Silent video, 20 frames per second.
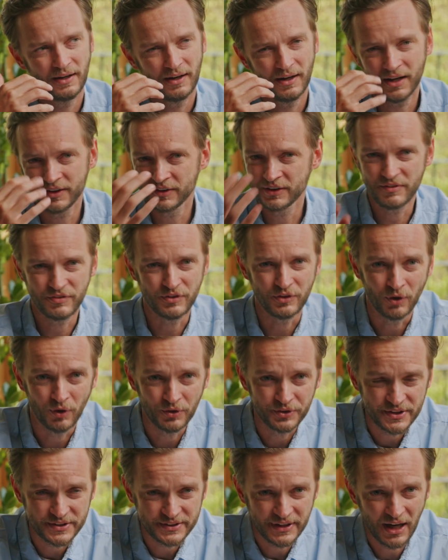I don't know if you
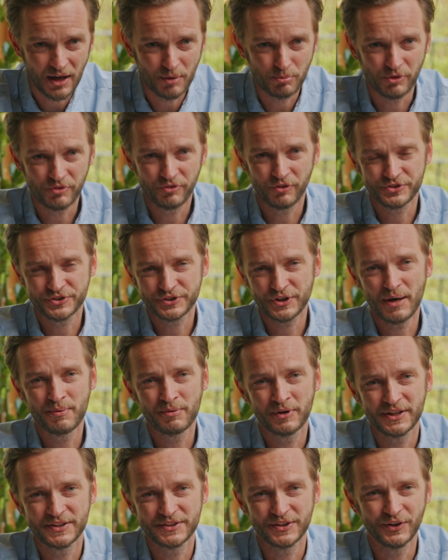noticed that, but for some
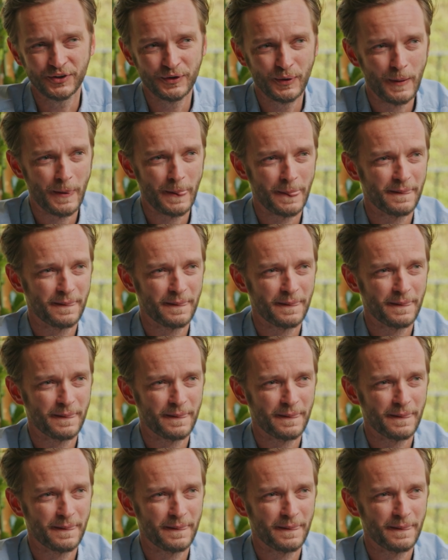reason,